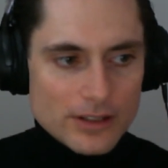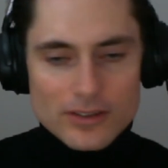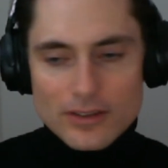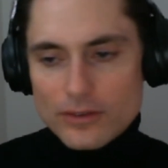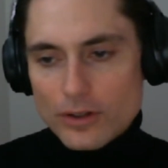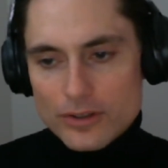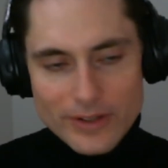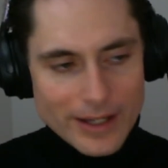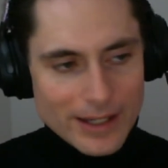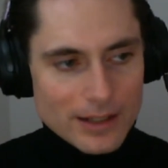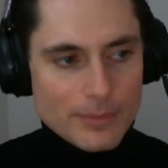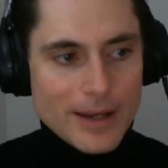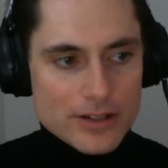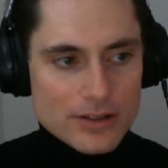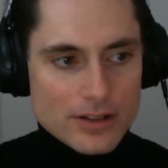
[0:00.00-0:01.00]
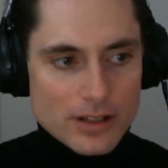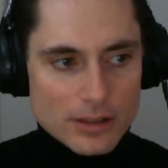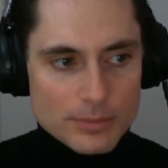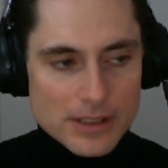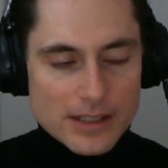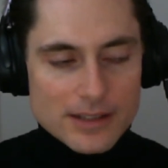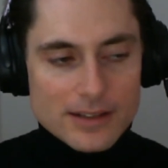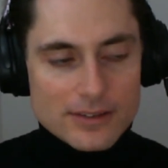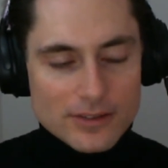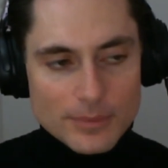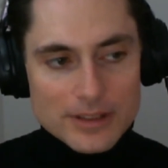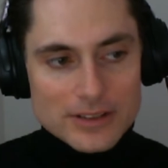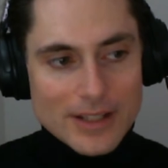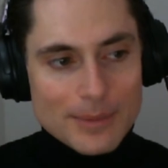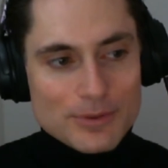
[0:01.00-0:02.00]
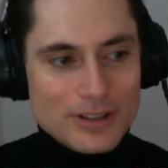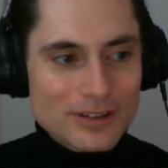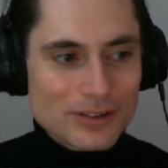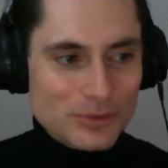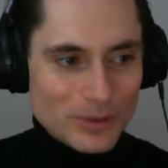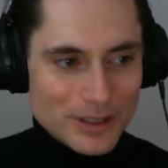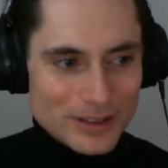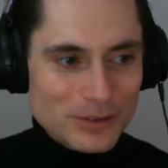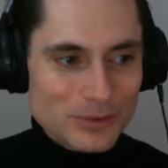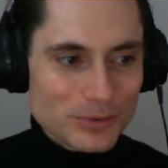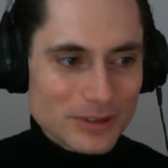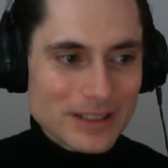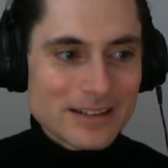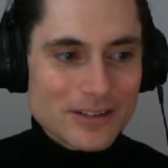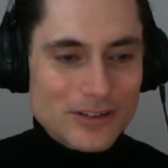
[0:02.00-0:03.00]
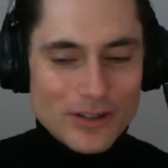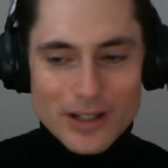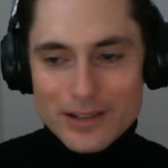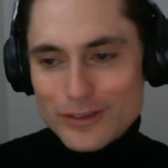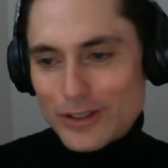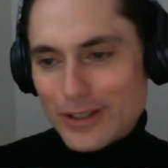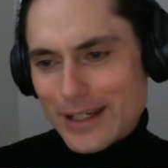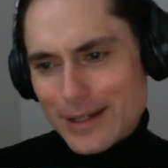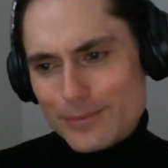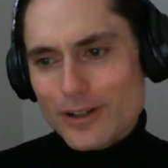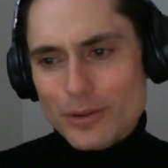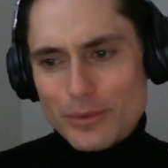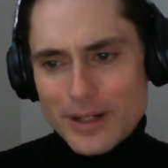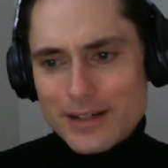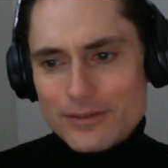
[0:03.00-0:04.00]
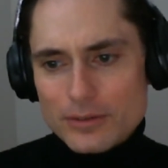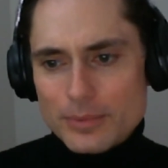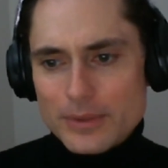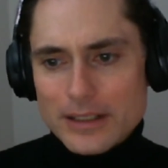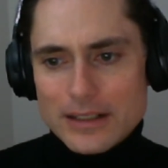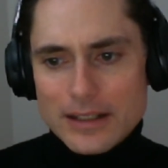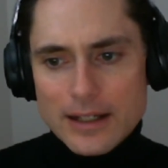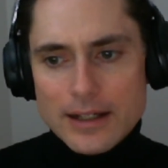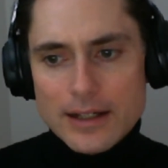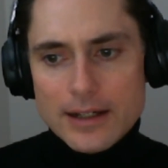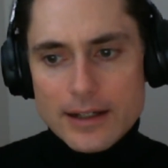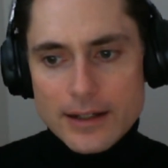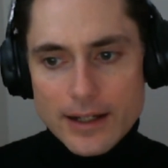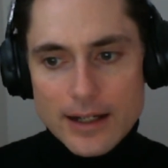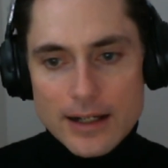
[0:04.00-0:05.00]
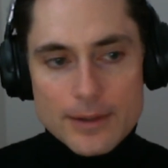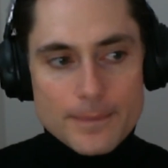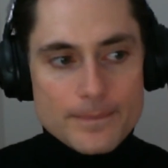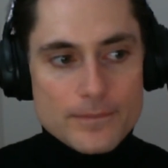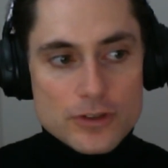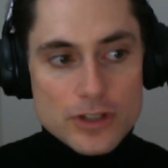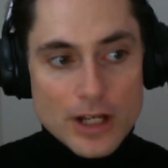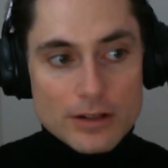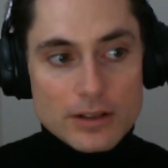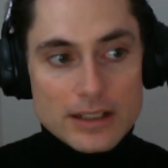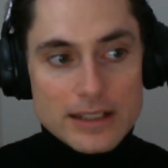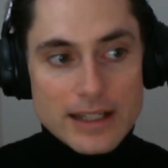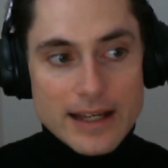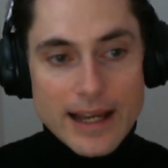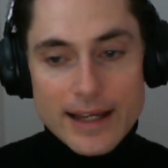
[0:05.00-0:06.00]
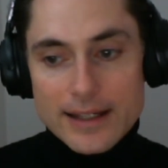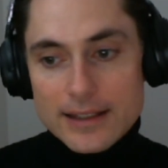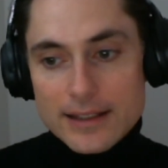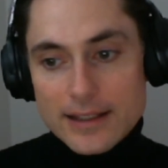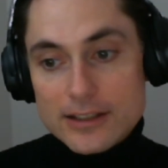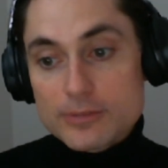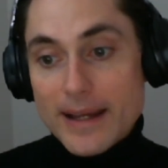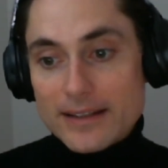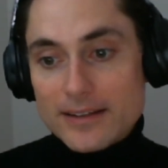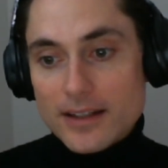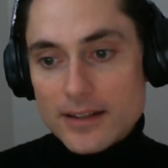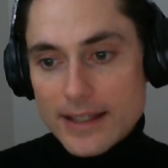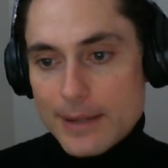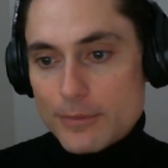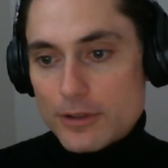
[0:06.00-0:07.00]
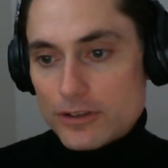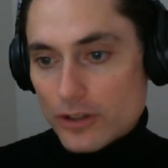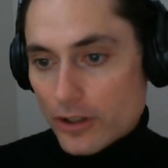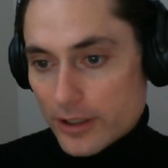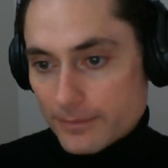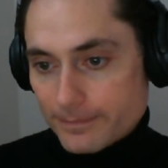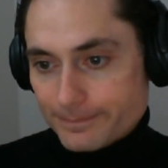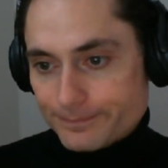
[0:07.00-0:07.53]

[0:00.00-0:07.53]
And of course, I can imagine there could be some exceptions where you need to turn off your camera or whatever, but generally I expect that the cameras are on.